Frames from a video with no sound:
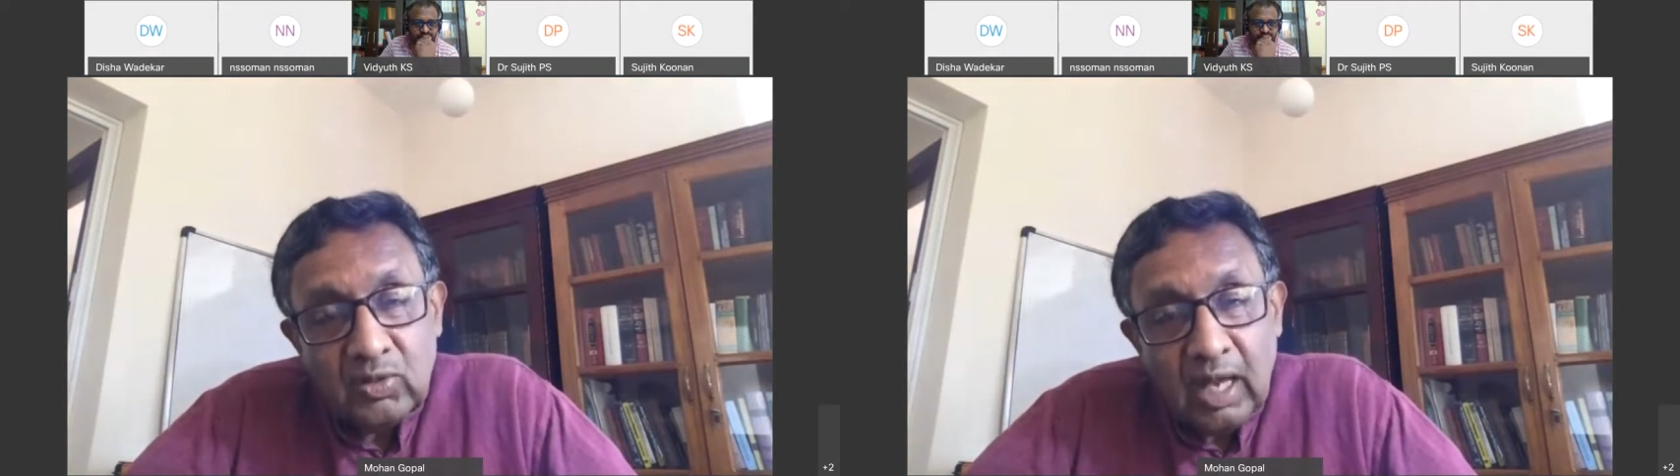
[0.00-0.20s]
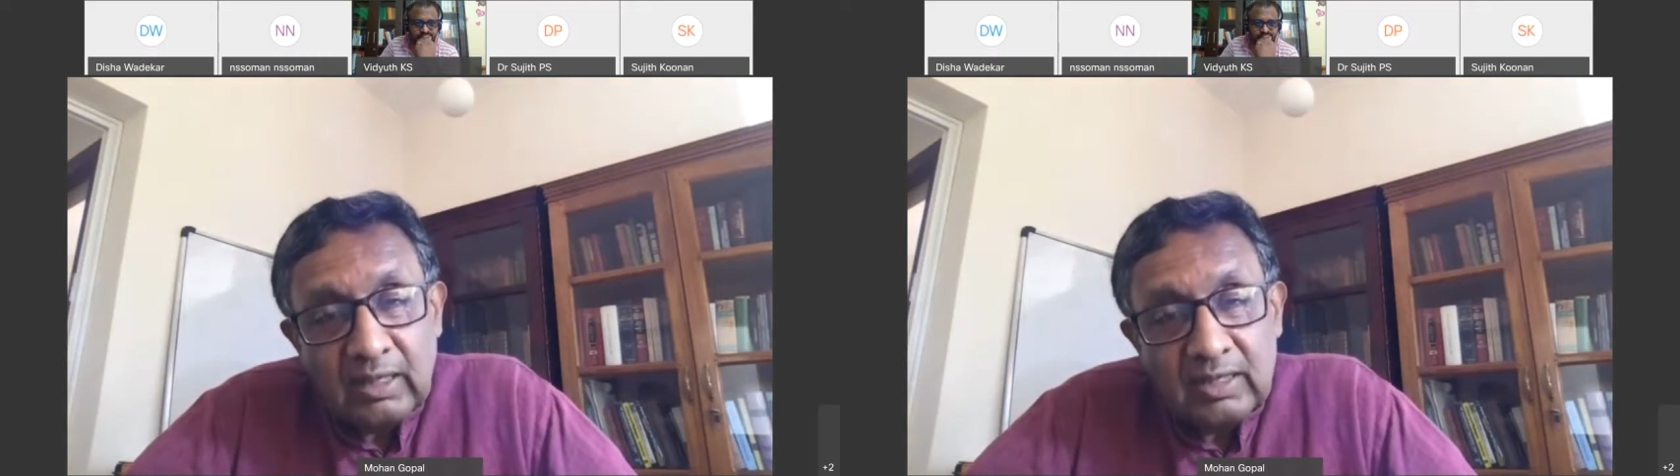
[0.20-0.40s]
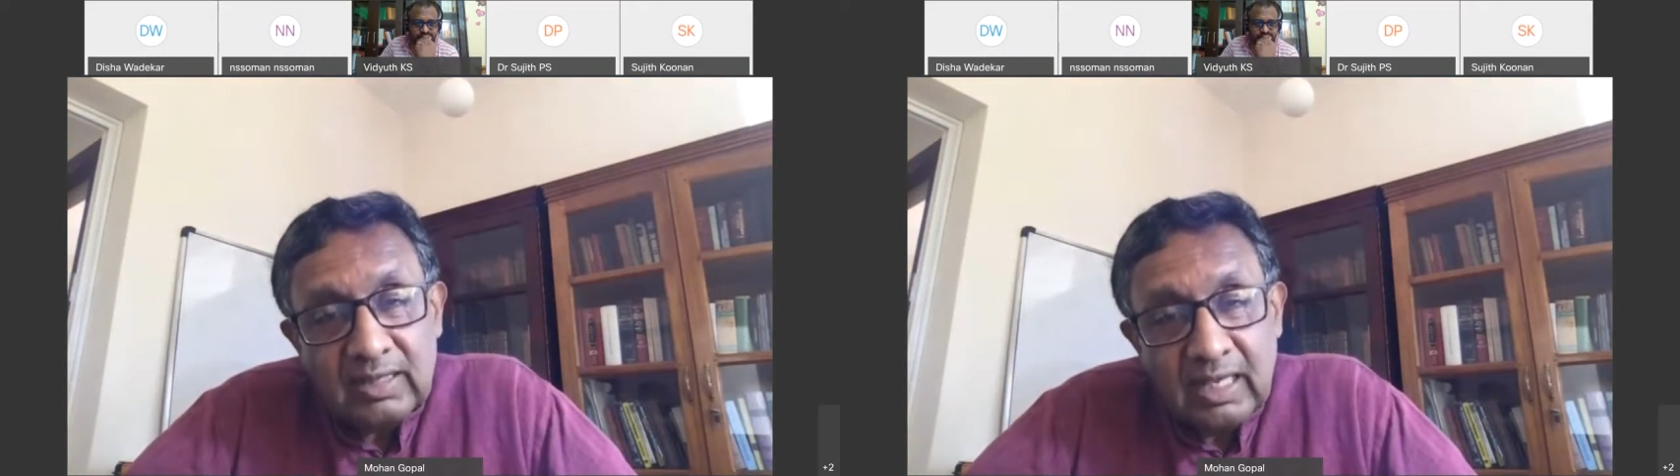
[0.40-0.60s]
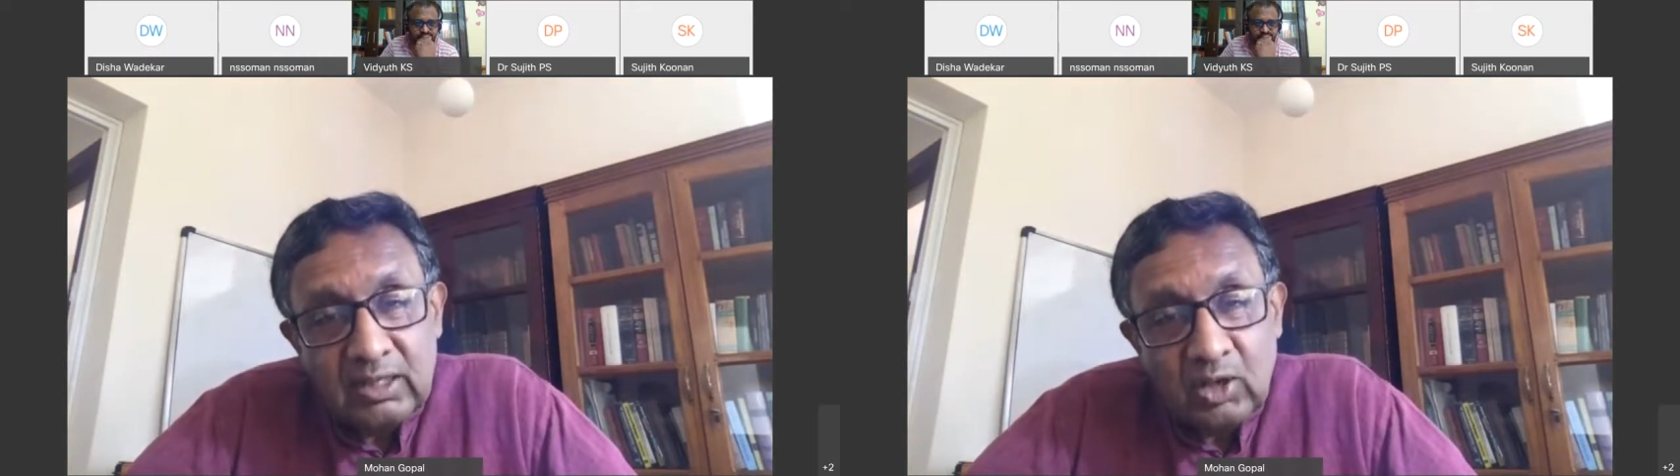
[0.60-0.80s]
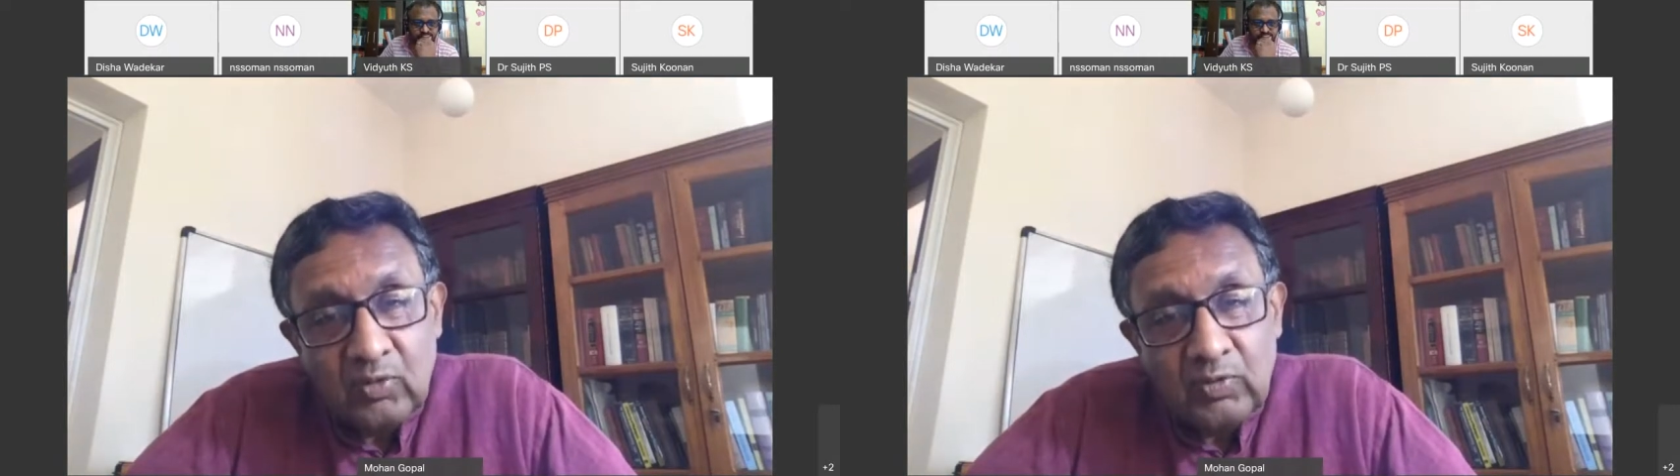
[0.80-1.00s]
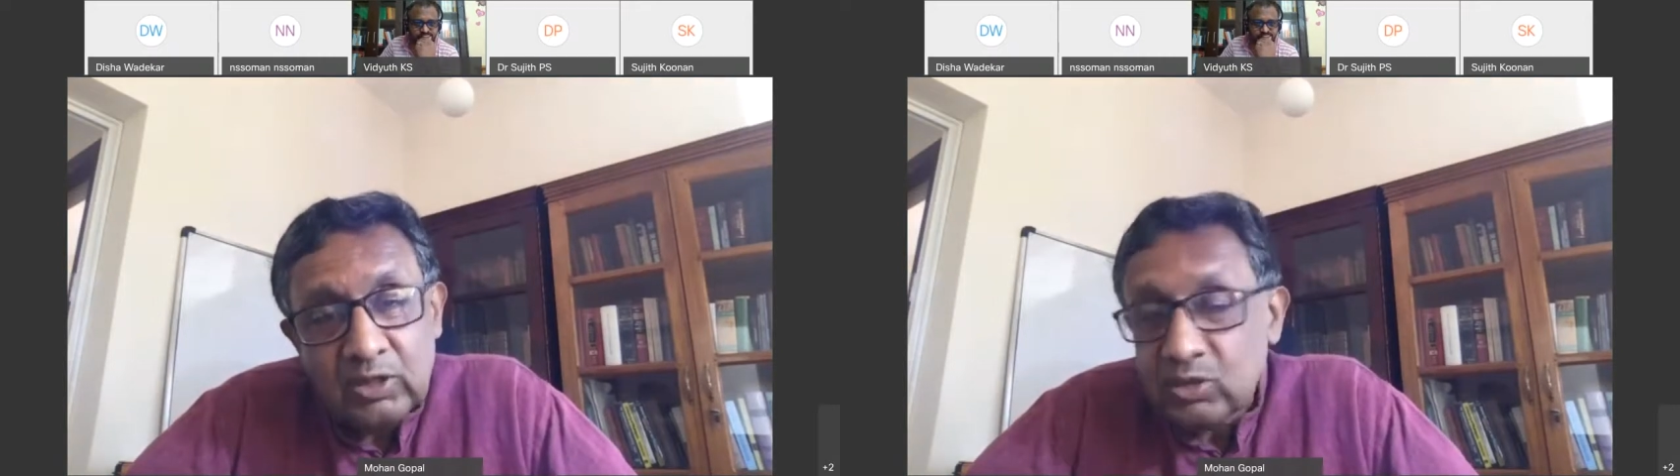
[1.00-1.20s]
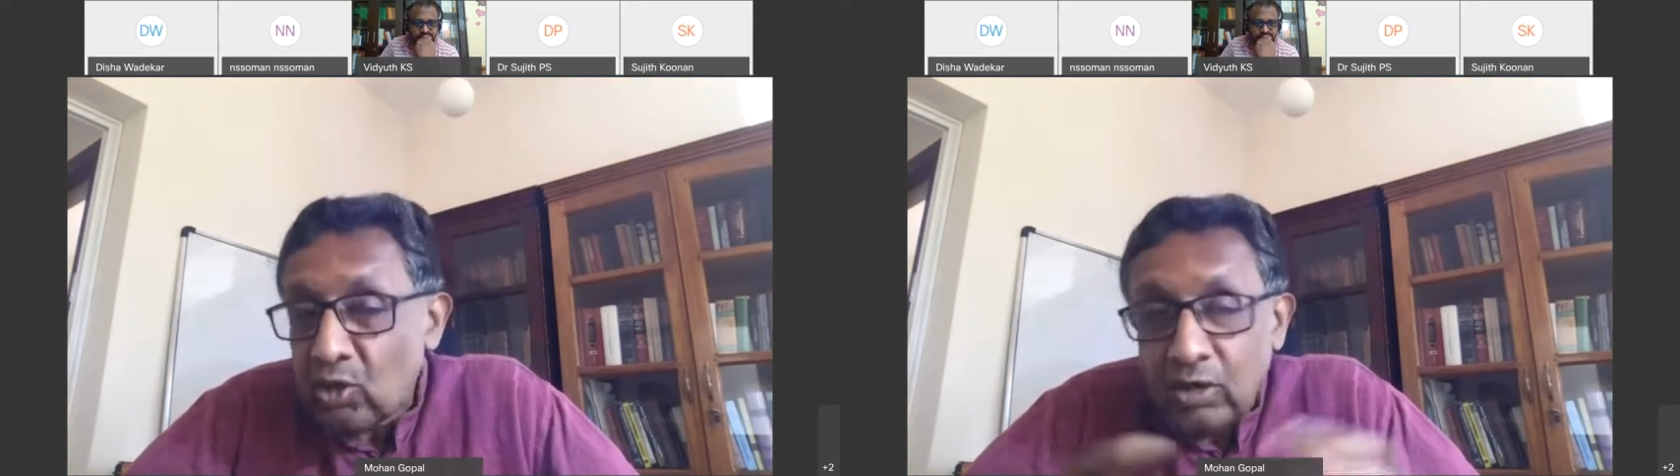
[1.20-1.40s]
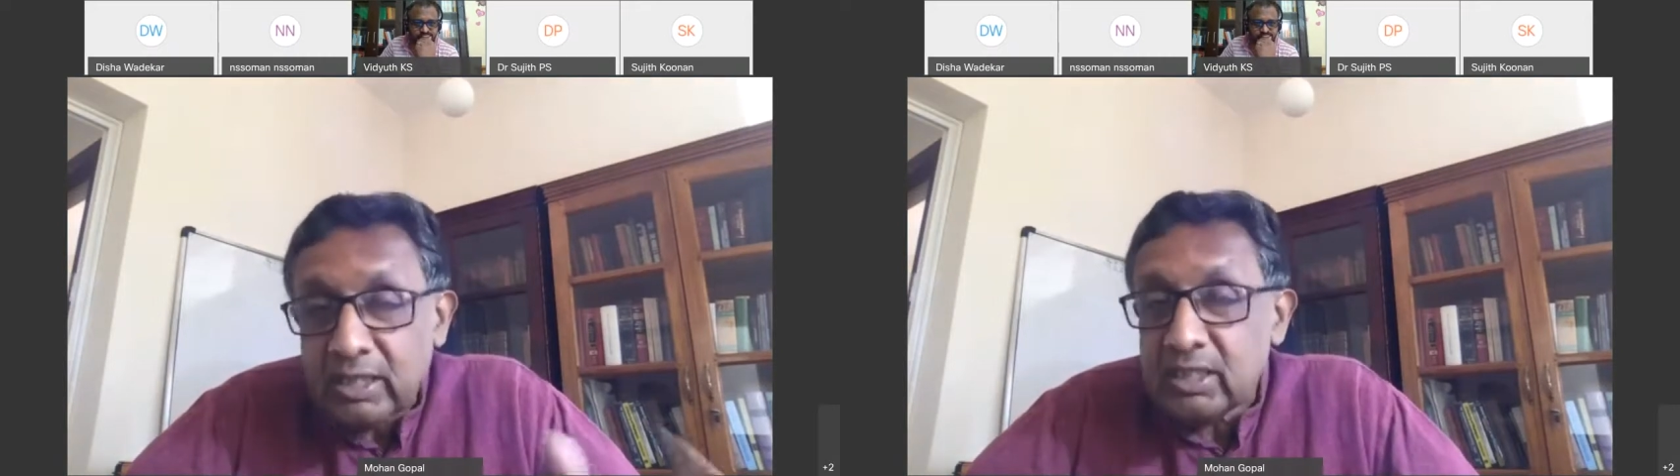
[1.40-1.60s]
at the center of which is
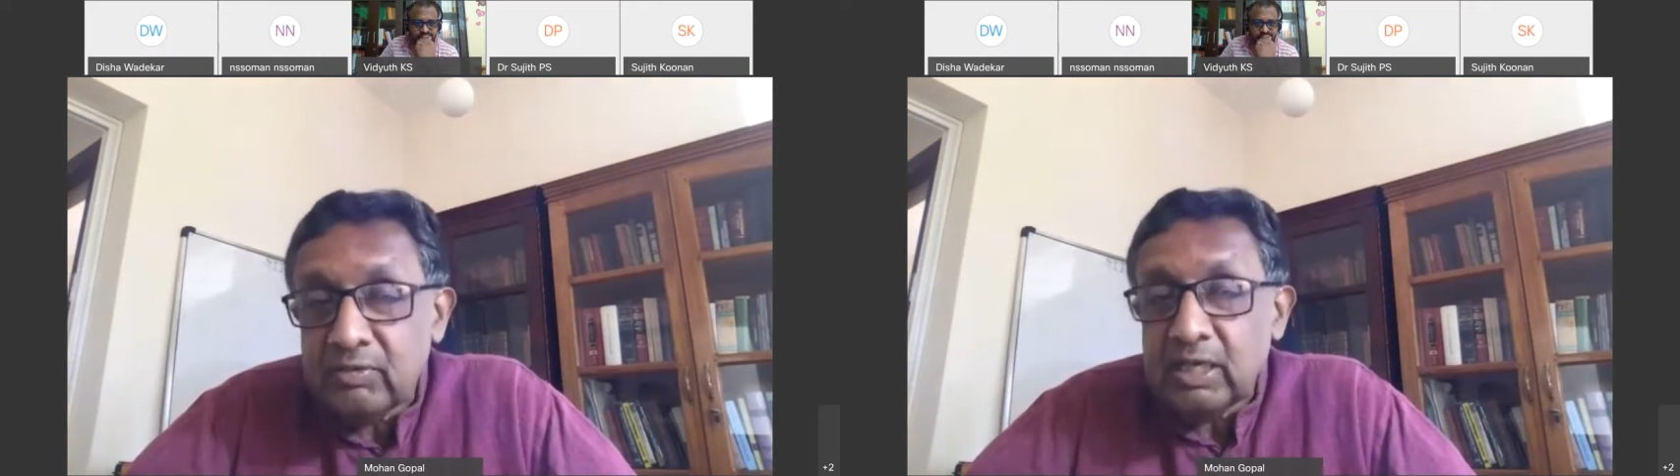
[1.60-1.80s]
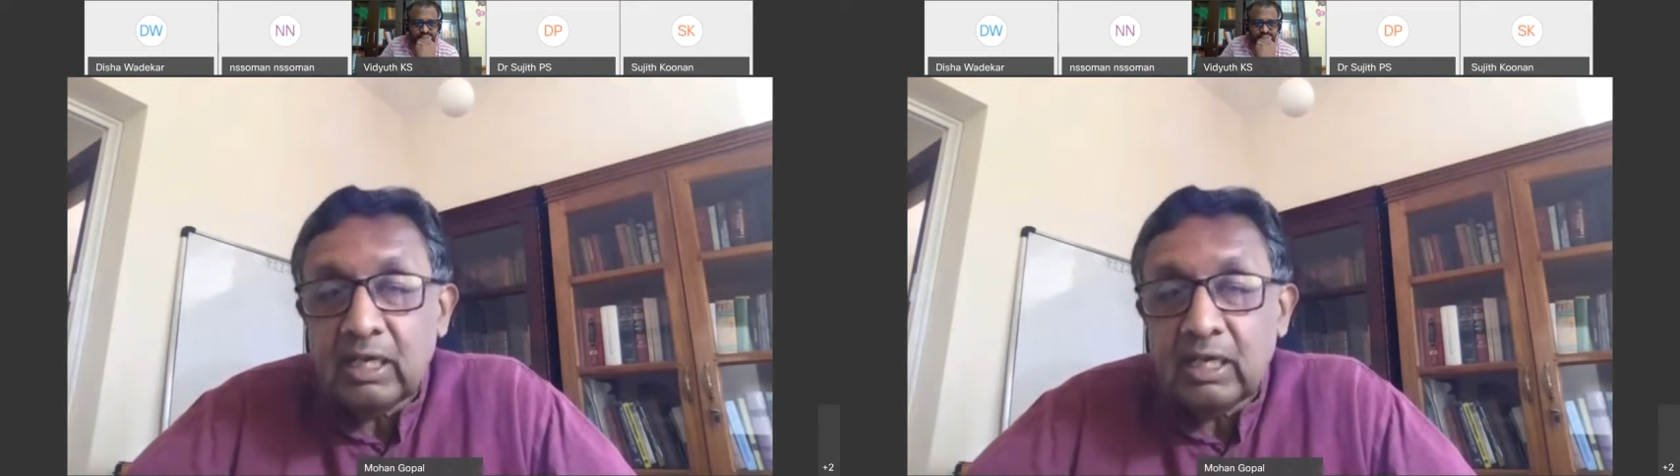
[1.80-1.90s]
not achieving